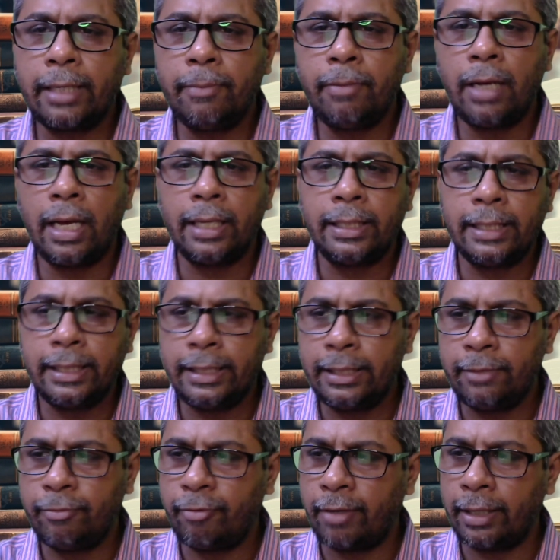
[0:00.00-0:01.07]

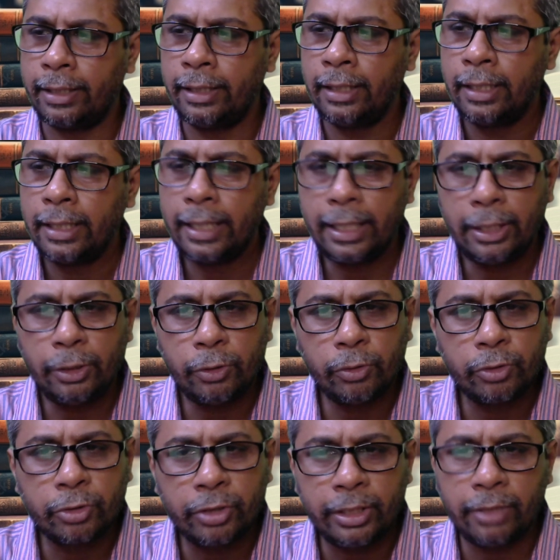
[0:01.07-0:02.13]
identified into
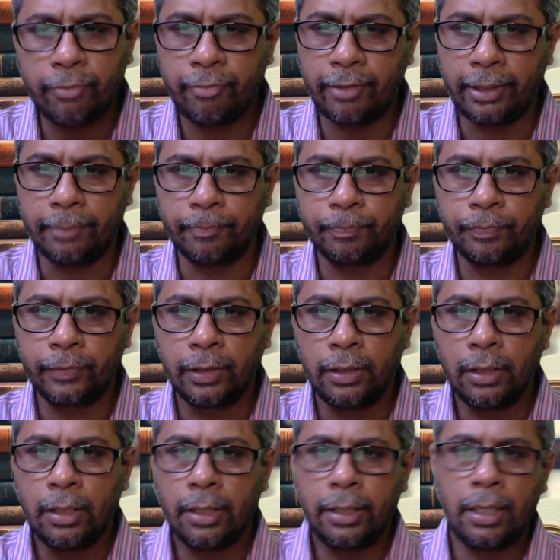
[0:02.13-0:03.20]
3 ways.
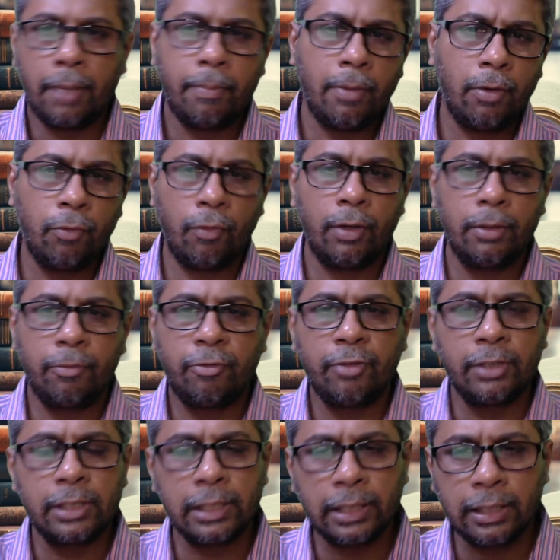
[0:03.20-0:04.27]
Number 1,
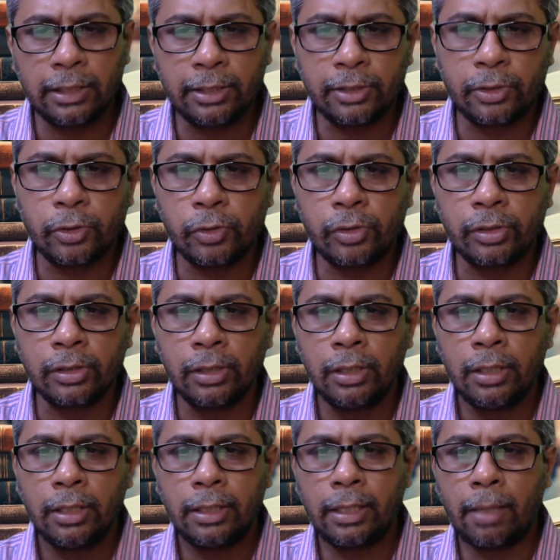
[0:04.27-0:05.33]
physical resource.
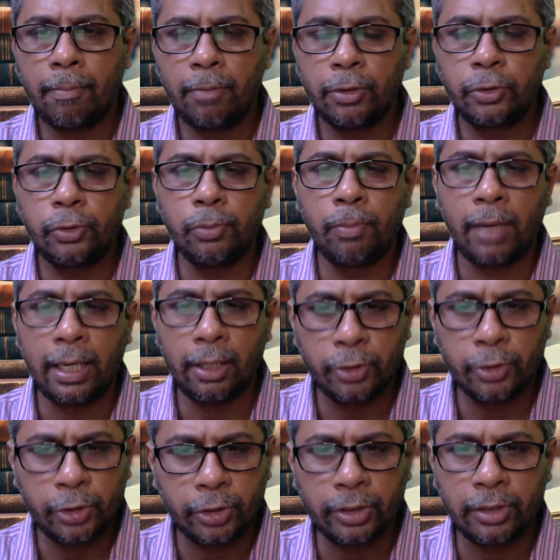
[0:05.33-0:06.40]
Number 2,
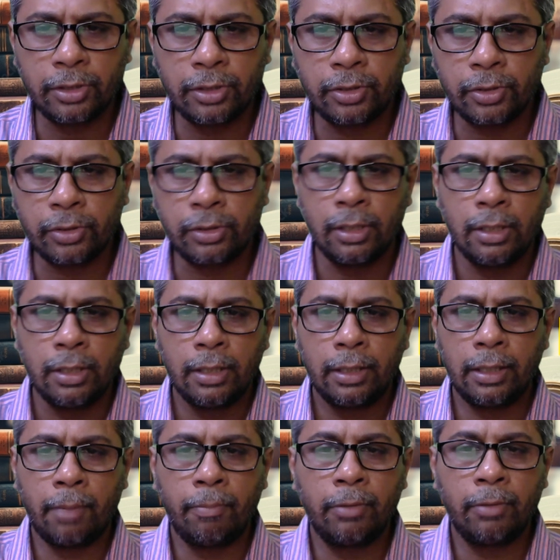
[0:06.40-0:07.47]
biological resource.
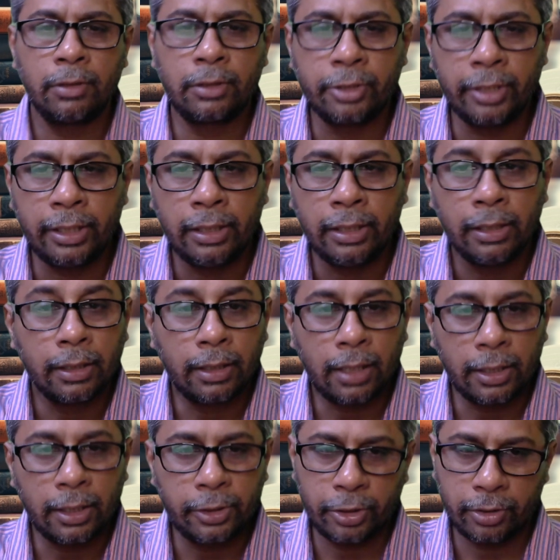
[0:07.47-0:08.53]
Number 3,
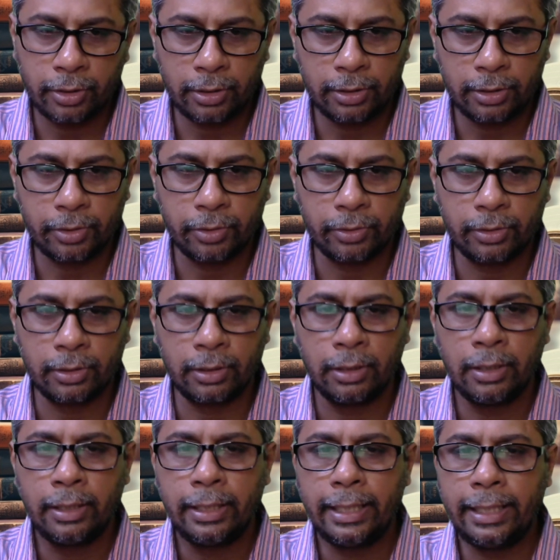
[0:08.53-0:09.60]
cultural resource.
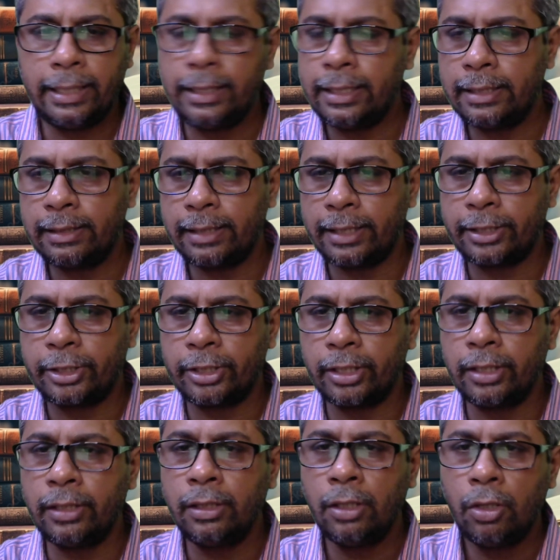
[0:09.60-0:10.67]
In this
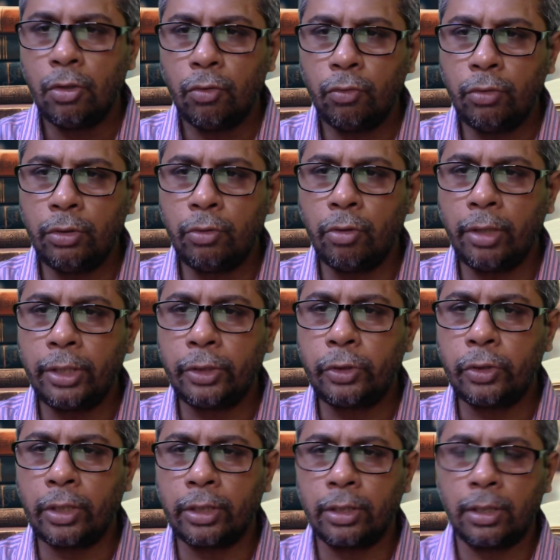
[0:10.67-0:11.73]
section, we are going to
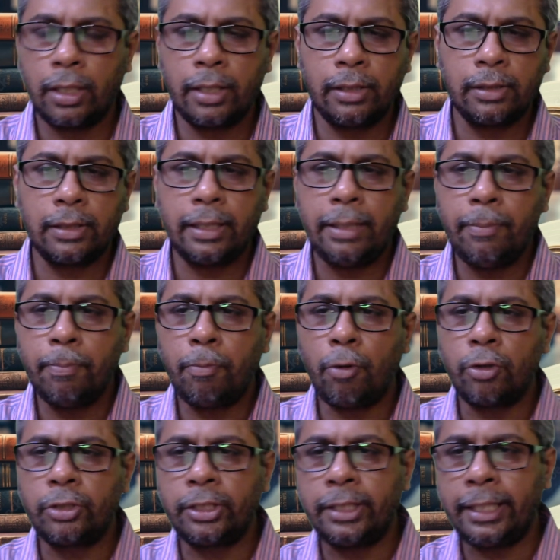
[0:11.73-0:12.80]
analyze the
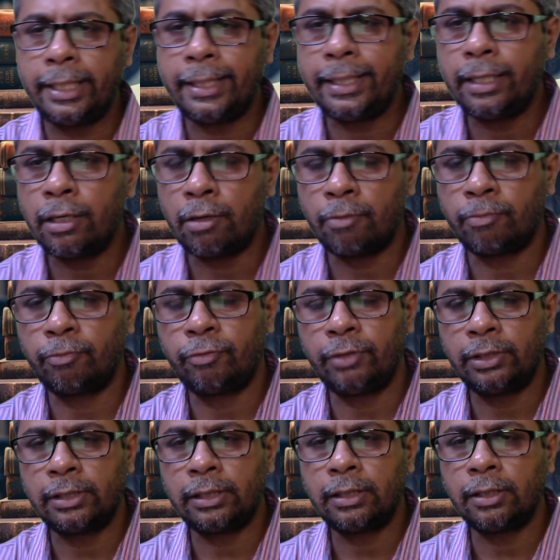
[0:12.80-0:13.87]
important area of
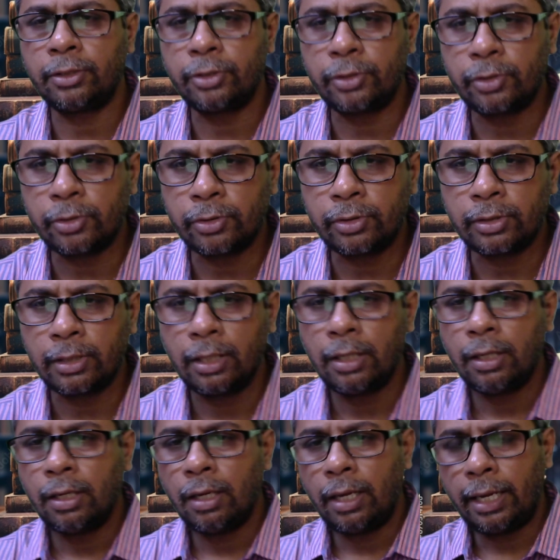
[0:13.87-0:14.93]
physical resource,
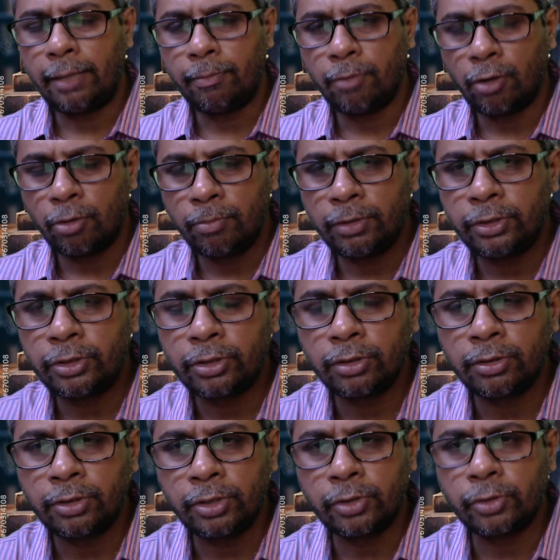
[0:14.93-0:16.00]
environmental
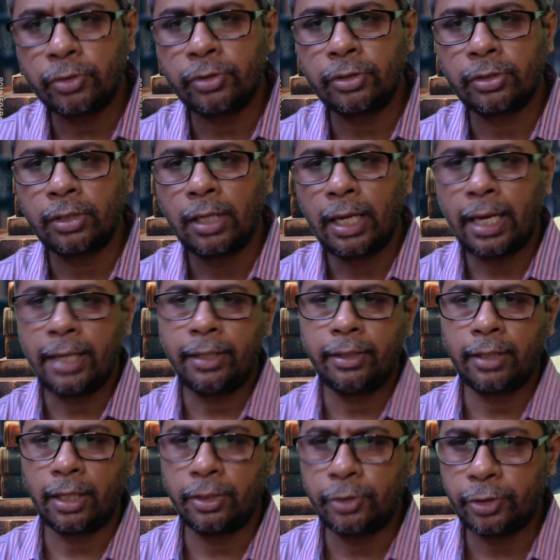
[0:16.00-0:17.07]
resource and
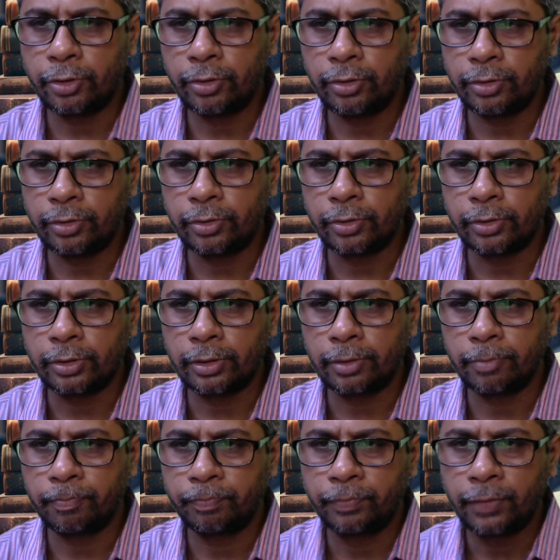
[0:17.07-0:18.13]
cultural resource.
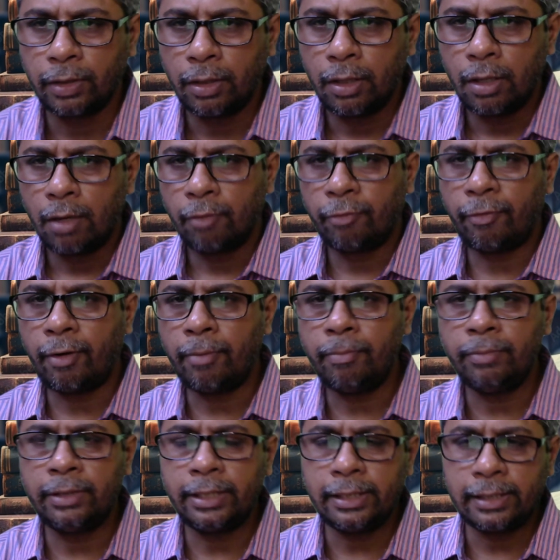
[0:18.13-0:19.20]
From
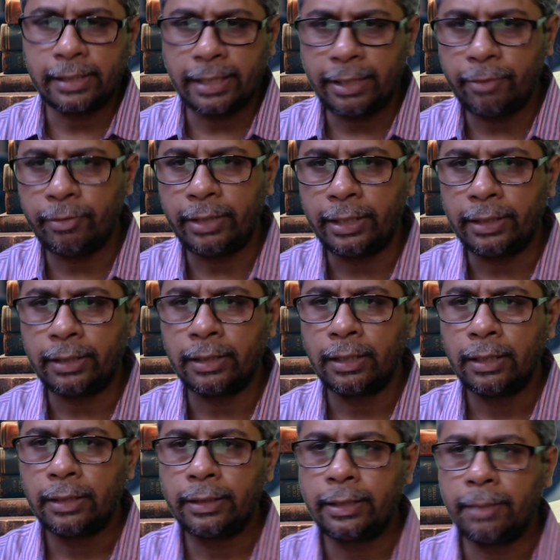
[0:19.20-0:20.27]
this unit,
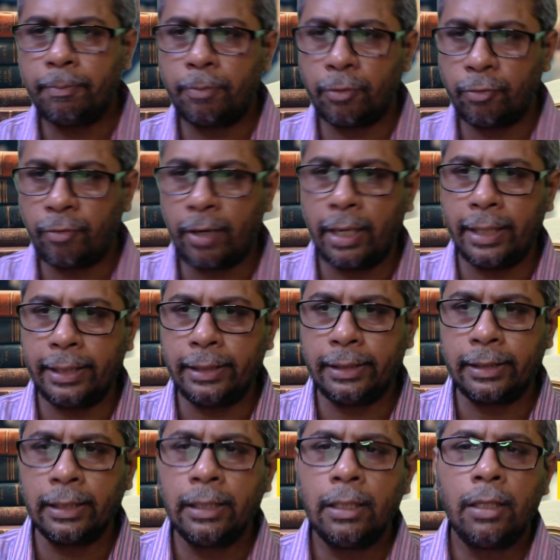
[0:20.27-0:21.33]
they provide
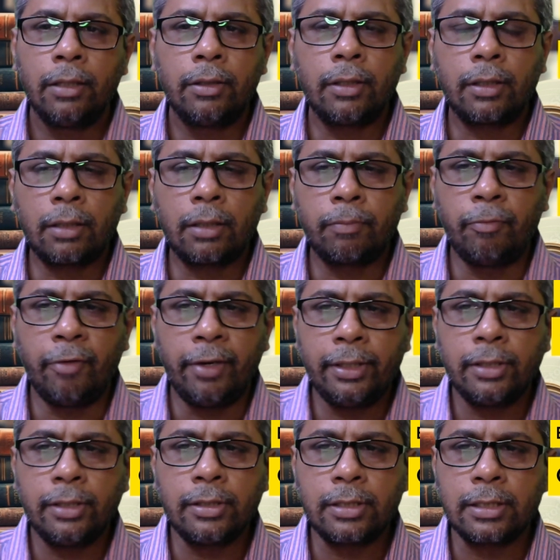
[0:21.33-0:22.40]
the
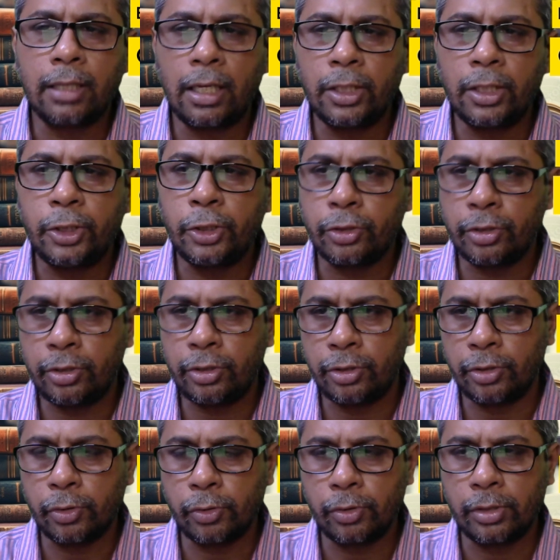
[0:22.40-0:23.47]
various cultural
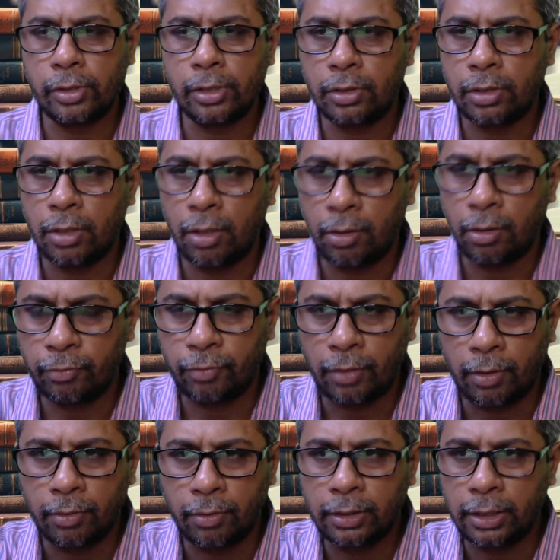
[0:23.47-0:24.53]
resources of
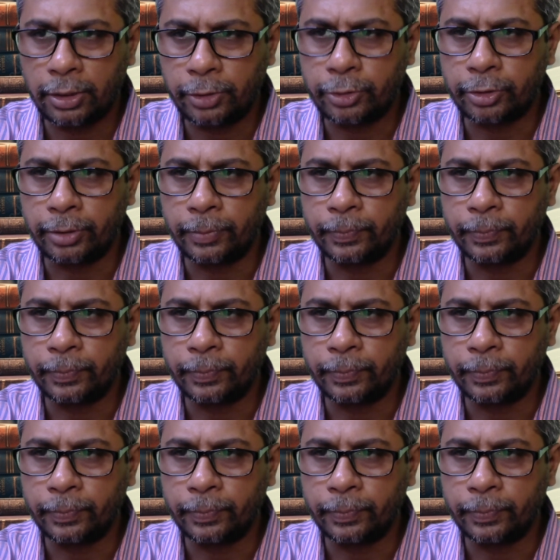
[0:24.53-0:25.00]
our country.